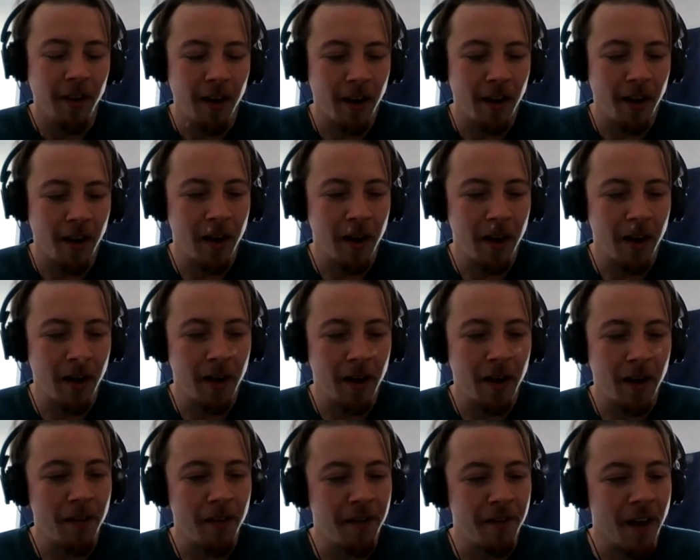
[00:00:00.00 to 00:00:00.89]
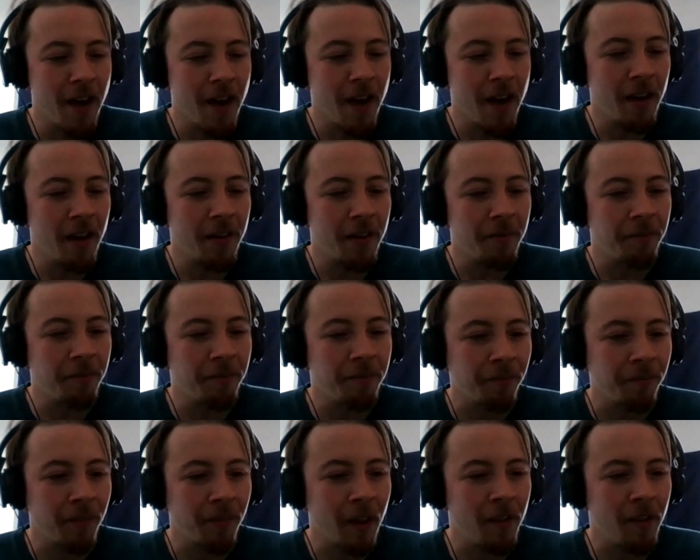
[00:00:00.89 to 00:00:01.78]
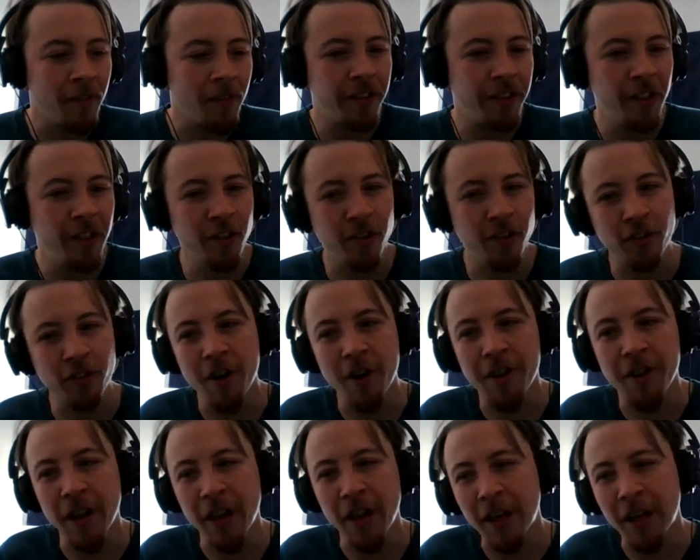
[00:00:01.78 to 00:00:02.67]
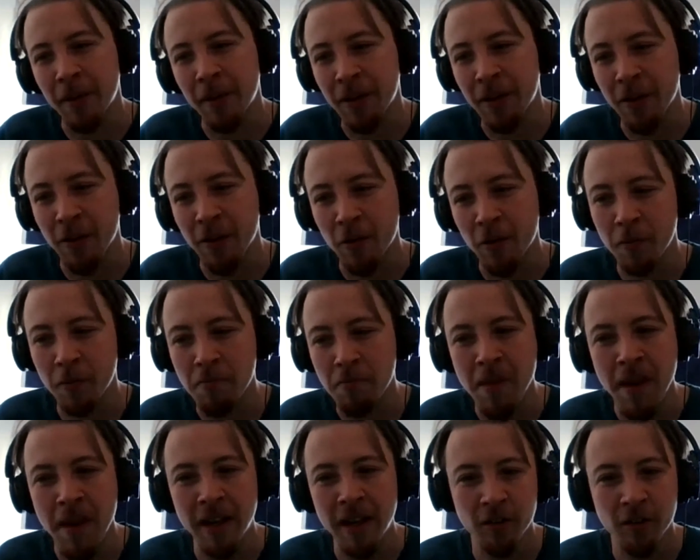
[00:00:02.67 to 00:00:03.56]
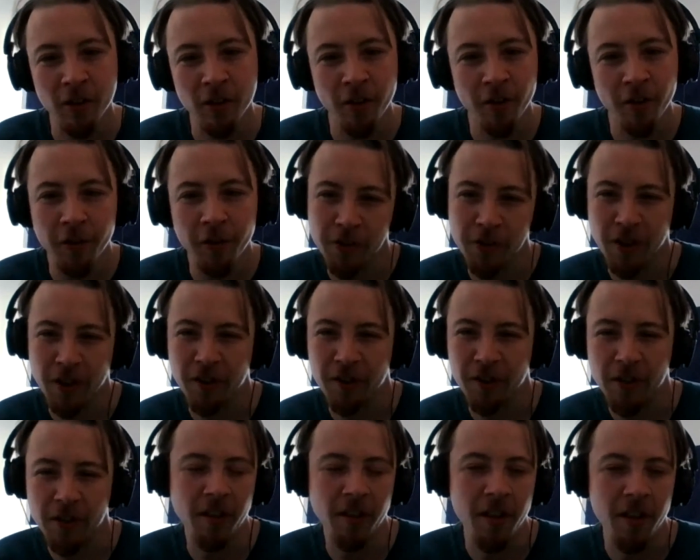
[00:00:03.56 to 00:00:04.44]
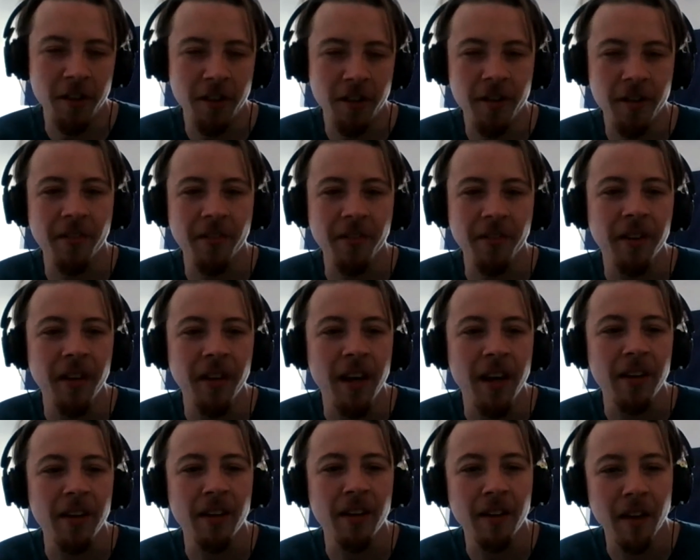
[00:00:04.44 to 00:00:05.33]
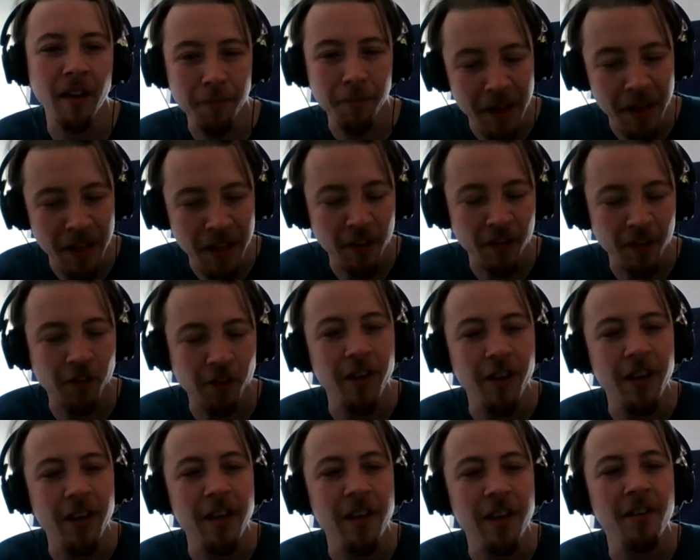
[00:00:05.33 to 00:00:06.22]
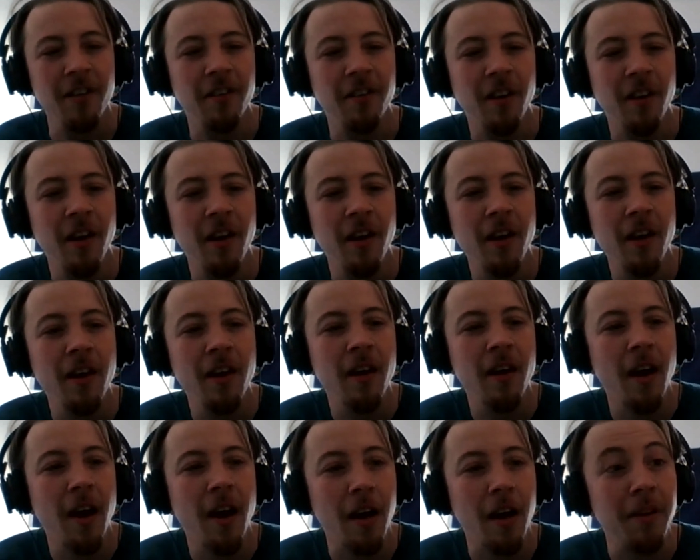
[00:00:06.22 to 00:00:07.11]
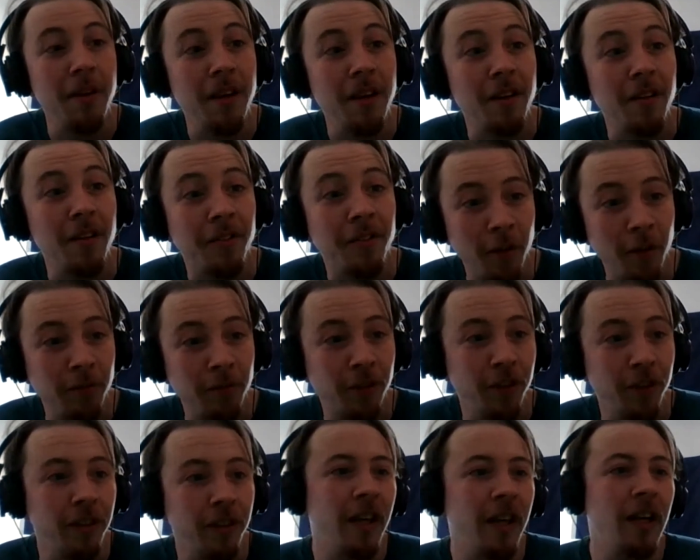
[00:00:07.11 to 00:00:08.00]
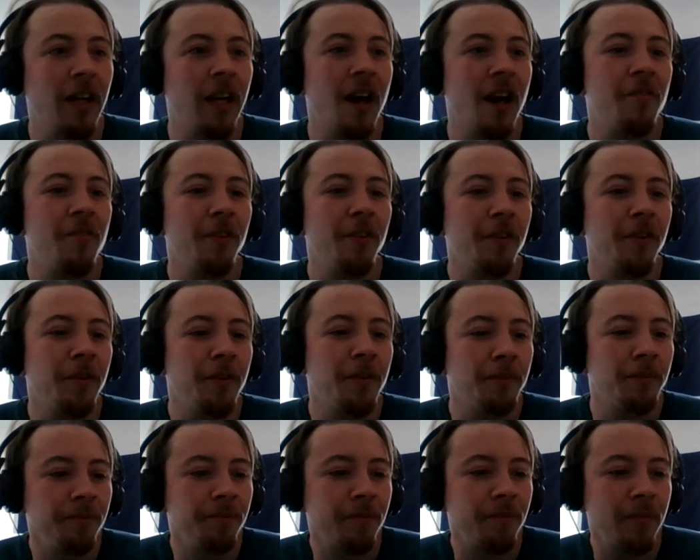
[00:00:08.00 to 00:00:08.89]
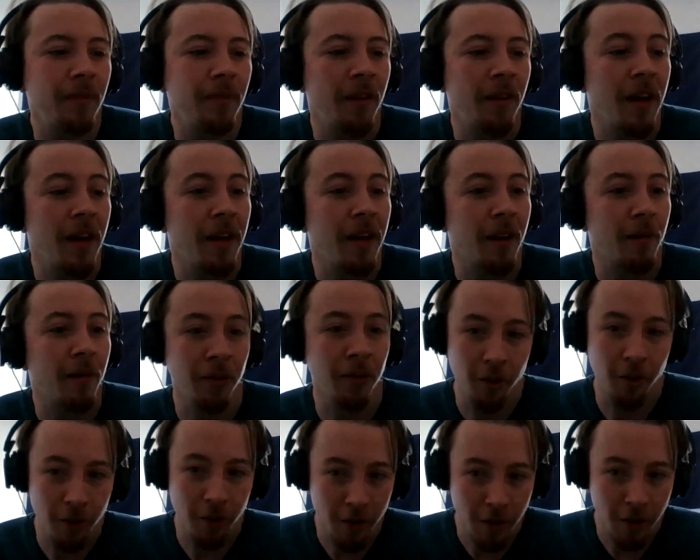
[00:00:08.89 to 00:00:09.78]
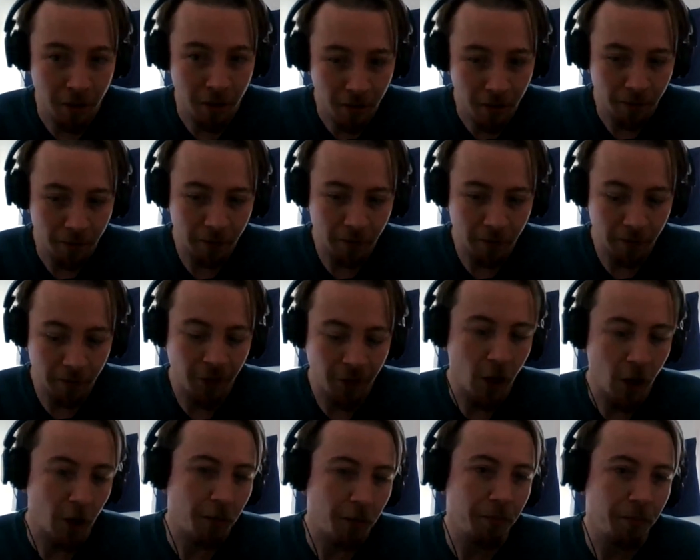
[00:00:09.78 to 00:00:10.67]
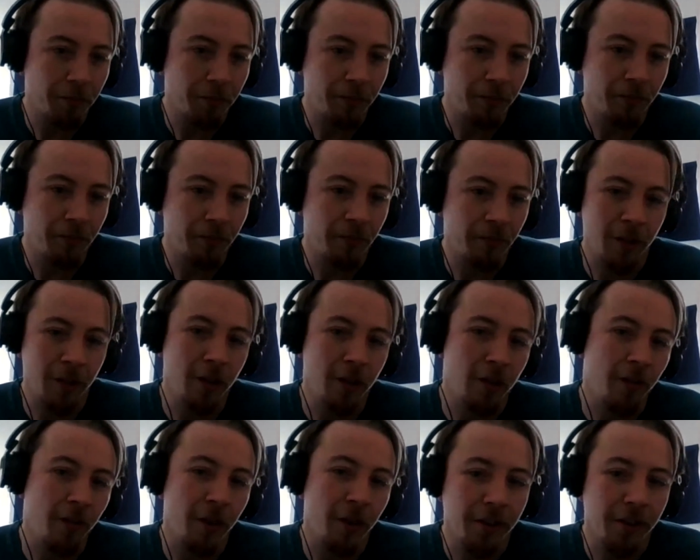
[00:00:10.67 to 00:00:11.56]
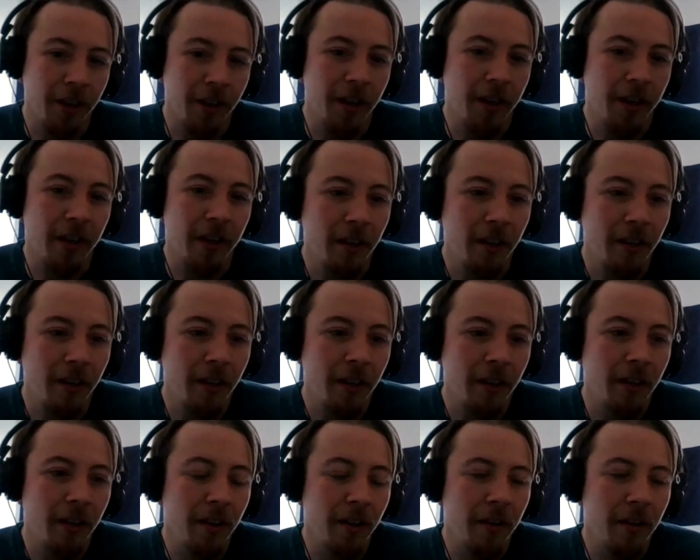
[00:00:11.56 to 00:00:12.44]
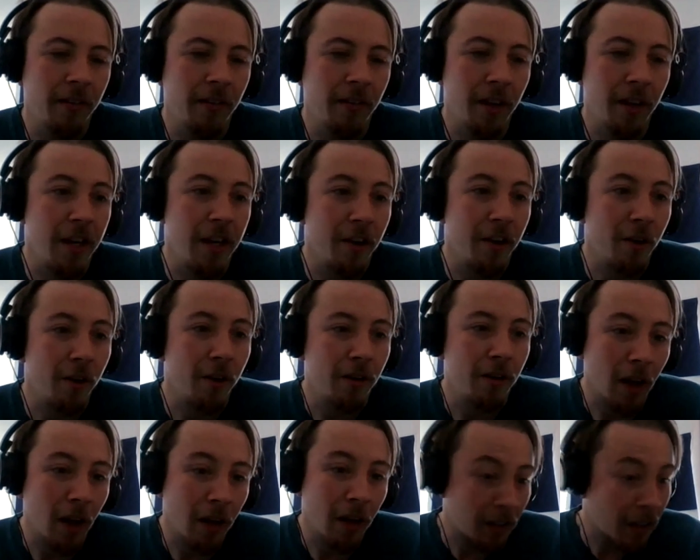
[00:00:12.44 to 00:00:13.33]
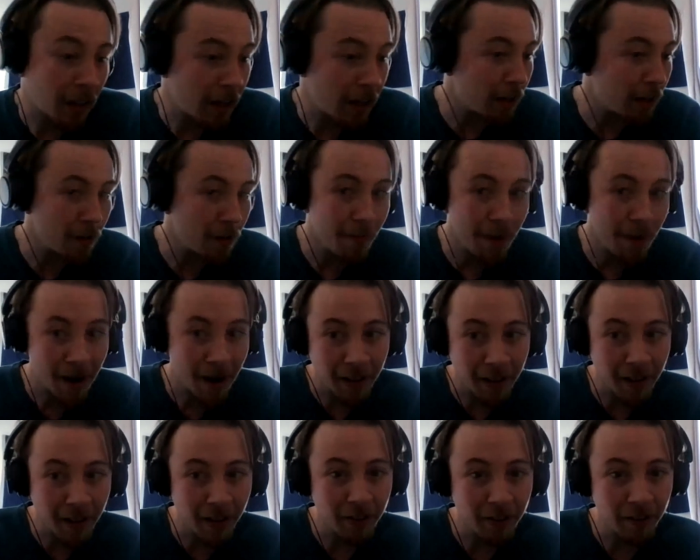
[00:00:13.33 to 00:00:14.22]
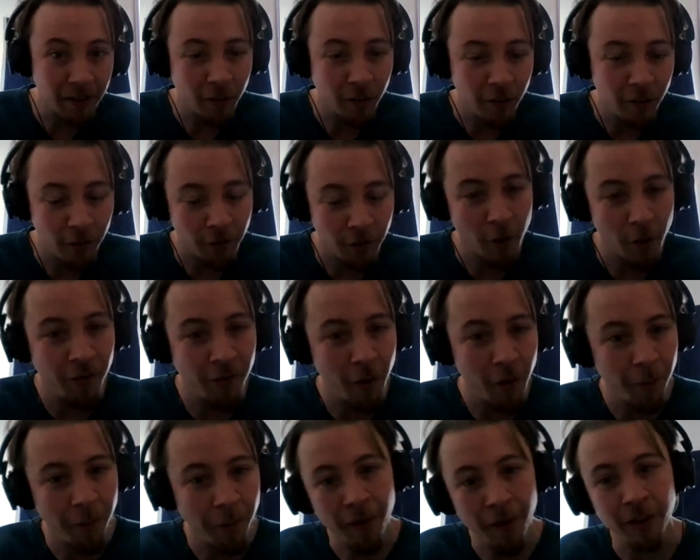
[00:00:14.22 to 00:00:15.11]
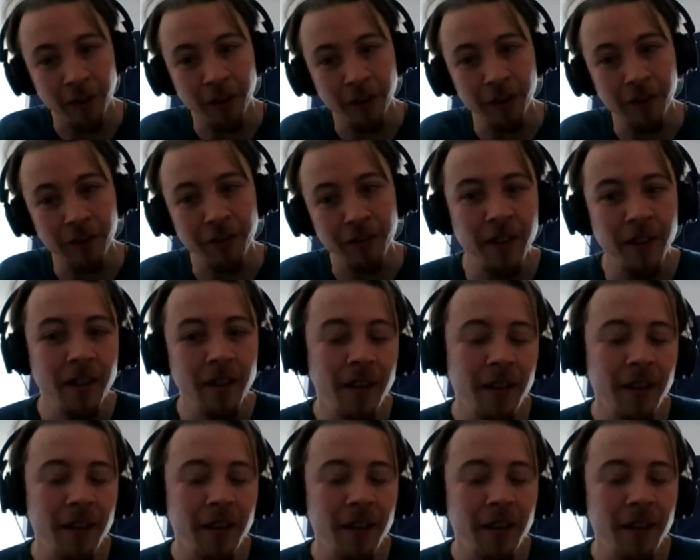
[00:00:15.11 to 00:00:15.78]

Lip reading: And then eventually I started thinking about, making stuff when I was like 16, 17. I did media studies. I made a film during A level. Then I went to do film at university. I did a year in America doing film production